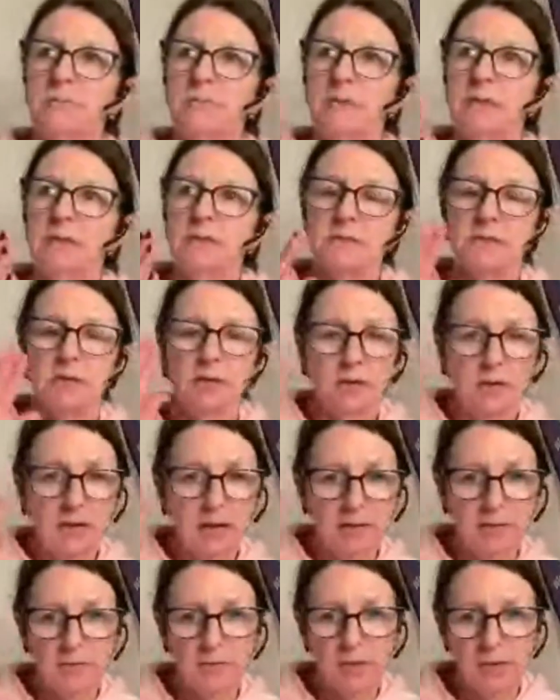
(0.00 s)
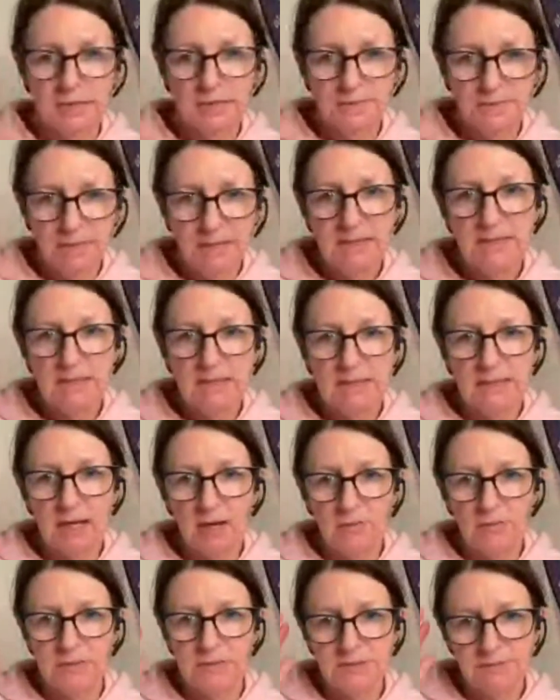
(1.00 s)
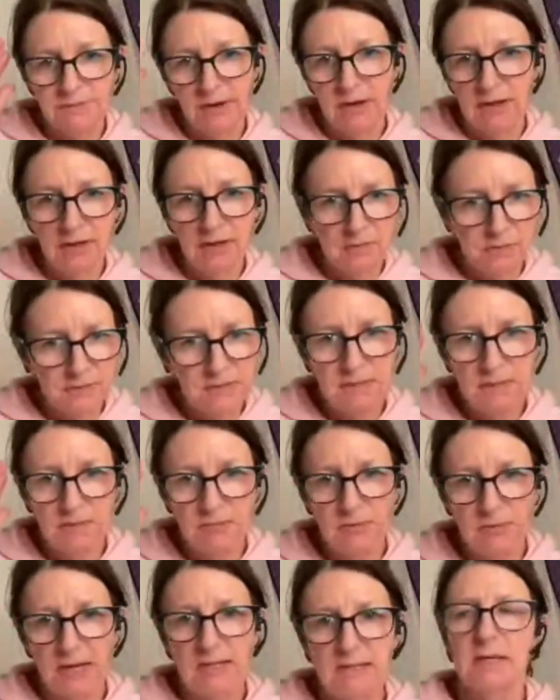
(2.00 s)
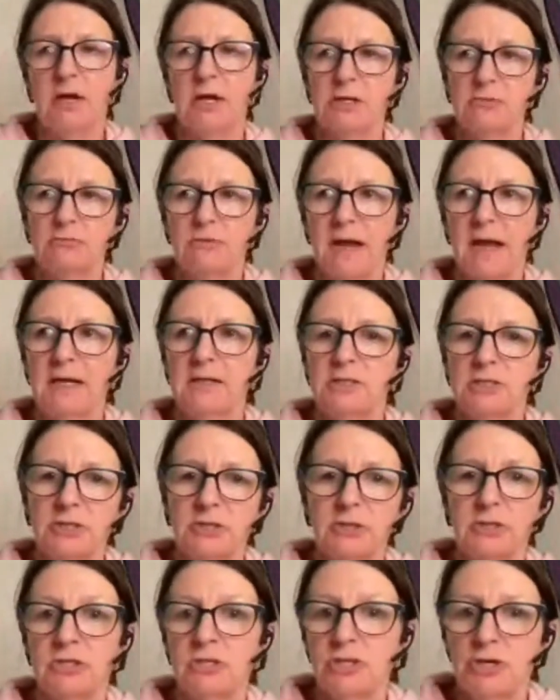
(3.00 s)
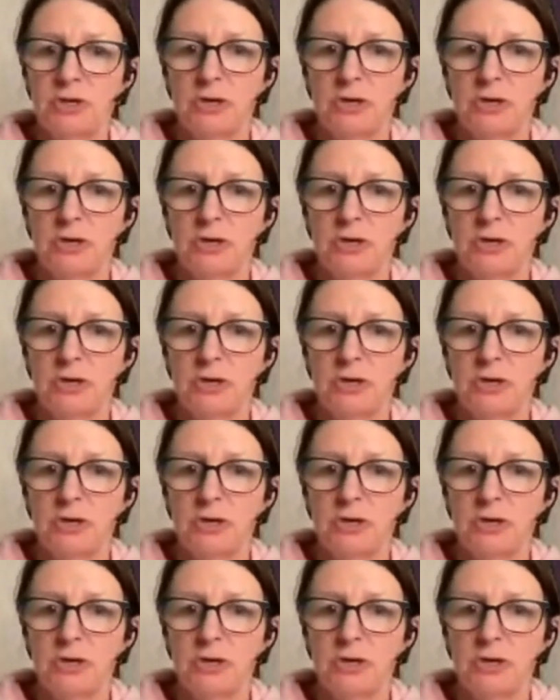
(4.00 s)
So otherwise, mentally I was fine. I was in the race and I ran to the tune